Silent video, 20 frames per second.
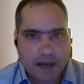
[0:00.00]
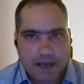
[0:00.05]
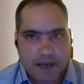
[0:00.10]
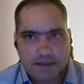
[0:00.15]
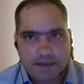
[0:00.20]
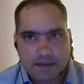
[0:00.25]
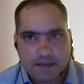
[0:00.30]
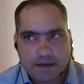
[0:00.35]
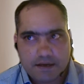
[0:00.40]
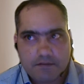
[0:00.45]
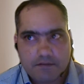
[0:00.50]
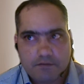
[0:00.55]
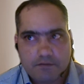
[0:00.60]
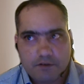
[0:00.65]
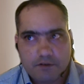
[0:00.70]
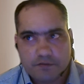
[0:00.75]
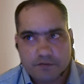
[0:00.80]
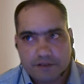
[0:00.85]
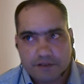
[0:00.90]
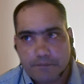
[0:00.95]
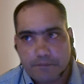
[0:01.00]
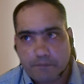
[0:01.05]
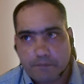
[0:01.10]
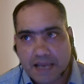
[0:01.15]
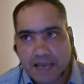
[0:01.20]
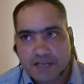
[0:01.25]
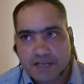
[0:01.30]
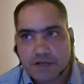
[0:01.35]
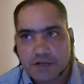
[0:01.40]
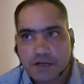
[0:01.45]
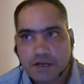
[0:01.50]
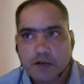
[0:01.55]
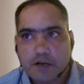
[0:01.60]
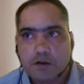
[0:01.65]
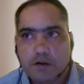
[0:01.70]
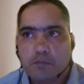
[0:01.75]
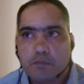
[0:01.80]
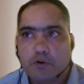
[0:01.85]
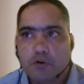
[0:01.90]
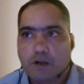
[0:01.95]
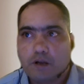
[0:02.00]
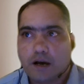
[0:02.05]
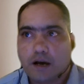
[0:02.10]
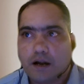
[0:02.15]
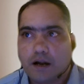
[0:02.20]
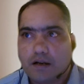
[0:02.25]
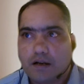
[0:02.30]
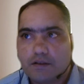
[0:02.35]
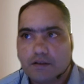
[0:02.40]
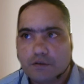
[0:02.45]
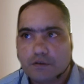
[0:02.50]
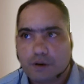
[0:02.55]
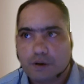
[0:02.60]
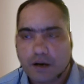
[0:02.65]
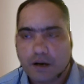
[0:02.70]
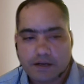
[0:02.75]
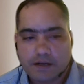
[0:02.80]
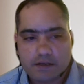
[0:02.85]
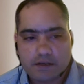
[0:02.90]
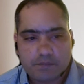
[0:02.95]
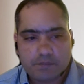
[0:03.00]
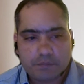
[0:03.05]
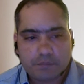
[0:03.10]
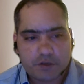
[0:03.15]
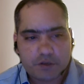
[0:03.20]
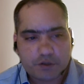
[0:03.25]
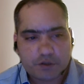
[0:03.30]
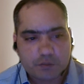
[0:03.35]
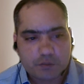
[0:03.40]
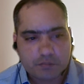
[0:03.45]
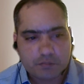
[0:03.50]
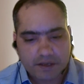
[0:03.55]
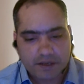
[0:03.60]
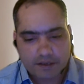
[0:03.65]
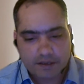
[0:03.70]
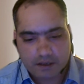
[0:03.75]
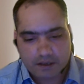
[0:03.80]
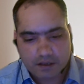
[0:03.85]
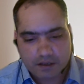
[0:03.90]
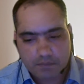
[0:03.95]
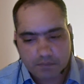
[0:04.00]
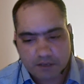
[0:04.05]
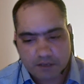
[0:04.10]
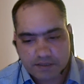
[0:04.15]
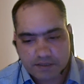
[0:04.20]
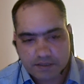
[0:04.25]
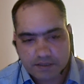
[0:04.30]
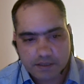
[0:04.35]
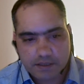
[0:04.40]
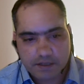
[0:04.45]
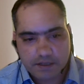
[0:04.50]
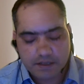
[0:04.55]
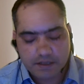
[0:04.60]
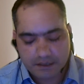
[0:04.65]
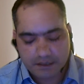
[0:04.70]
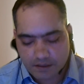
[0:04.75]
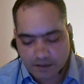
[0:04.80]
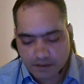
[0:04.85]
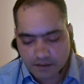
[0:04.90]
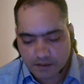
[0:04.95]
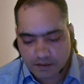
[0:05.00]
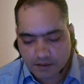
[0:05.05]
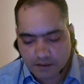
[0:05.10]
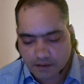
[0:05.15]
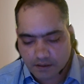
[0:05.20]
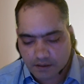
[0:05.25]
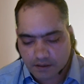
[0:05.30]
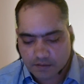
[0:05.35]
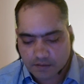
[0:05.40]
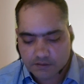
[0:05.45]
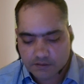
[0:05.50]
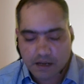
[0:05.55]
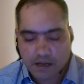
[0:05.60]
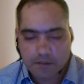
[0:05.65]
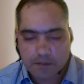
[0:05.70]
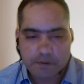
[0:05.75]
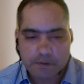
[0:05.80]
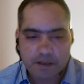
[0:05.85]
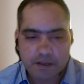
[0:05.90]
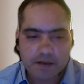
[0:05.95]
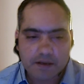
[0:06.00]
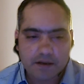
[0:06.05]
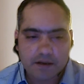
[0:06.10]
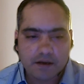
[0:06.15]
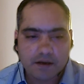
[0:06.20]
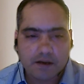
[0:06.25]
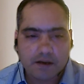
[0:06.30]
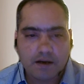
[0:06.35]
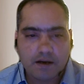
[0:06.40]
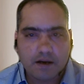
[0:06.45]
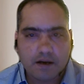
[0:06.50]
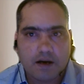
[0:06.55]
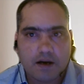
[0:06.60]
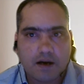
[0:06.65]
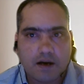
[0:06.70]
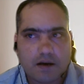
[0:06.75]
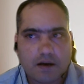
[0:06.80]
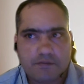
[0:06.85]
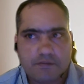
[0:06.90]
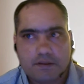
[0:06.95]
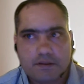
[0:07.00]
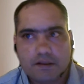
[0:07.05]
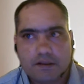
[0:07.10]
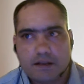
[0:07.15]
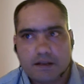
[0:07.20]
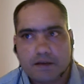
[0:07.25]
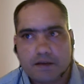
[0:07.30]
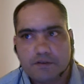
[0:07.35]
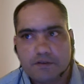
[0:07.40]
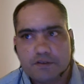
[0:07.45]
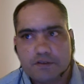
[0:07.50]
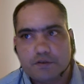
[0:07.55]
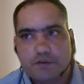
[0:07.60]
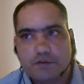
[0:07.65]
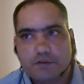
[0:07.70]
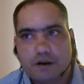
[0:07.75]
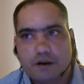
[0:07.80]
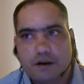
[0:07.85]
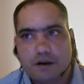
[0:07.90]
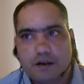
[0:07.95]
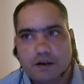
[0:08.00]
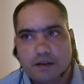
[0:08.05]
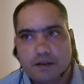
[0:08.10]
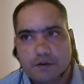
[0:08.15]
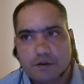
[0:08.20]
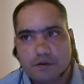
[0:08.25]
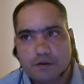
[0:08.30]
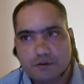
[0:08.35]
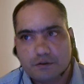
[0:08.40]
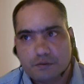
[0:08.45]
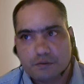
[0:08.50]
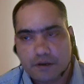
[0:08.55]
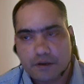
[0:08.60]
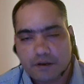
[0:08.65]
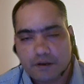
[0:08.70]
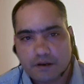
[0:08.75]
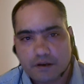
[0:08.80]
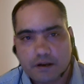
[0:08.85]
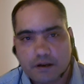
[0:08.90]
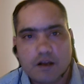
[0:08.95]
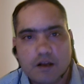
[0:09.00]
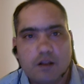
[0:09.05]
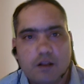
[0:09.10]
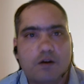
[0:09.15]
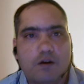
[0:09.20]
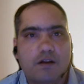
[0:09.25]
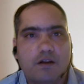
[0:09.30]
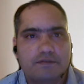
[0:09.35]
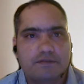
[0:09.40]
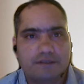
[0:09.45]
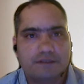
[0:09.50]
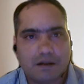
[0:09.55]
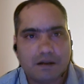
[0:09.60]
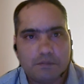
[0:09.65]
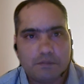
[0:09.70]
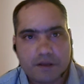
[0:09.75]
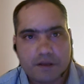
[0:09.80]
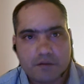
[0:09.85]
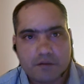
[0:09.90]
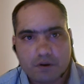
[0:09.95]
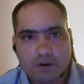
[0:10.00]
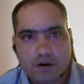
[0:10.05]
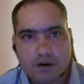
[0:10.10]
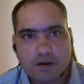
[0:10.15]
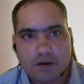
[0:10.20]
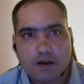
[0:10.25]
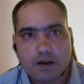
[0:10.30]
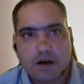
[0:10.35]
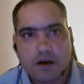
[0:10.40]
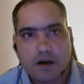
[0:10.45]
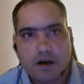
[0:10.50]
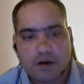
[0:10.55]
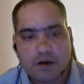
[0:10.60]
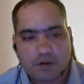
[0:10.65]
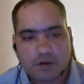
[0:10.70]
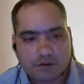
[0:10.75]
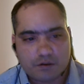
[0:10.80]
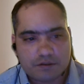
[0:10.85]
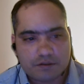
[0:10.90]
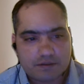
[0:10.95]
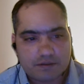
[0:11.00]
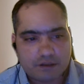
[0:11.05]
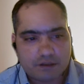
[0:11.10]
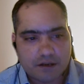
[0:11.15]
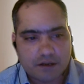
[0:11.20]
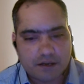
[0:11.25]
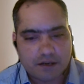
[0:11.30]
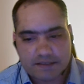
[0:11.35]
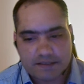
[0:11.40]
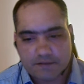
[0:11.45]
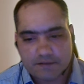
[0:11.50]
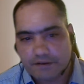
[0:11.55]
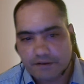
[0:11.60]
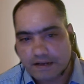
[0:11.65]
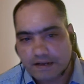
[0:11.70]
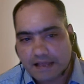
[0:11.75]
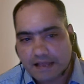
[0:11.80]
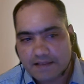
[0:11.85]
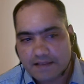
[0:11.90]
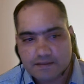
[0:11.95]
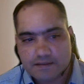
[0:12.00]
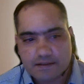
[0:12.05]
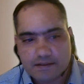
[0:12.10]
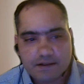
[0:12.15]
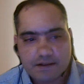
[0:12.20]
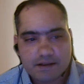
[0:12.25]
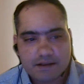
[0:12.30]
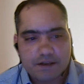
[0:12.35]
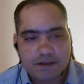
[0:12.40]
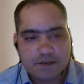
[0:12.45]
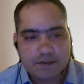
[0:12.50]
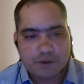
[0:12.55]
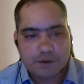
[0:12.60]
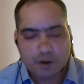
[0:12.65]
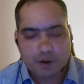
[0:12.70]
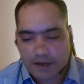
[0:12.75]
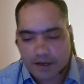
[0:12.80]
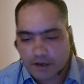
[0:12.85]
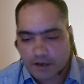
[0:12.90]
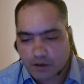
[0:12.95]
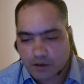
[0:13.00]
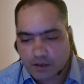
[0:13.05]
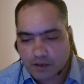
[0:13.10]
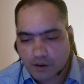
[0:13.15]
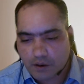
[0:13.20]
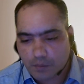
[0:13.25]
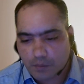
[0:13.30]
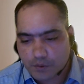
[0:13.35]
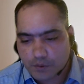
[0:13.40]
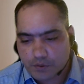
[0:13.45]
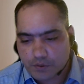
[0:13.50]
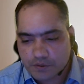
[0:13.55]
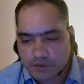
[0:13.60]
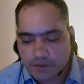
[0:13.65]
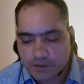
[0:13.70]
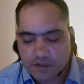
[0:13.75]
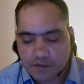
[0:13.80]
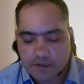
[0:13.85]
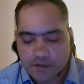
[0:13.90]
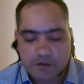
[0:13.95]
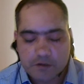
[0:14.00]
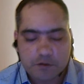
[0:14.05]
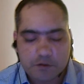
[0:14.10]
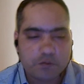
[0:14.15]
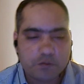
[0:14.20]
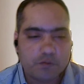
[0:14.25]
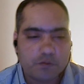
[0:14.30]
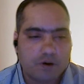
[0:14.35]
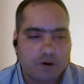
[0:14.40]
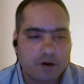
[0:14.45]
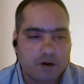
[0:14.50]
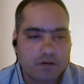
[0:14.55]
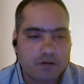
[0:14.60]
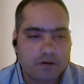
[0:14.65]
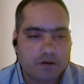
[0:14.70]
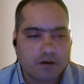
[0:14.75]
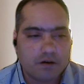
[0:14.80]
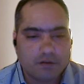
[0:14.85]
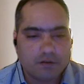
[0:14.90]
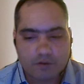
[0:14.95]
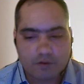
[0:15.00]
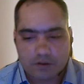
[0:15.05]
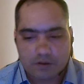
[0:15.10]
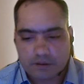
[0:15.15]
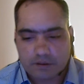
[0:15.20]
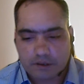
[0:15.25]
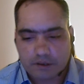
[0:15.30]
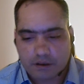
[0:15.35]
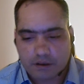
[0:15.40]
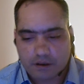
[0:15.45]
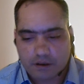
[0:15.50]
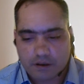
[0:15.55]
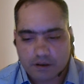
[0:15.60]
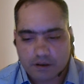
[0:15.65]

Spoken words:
I was very passionate about art, so I pursued my master degree in sculpting. After that, I was doing a lot of sculpting work across as a freelancer. So I got an opportunity to work for the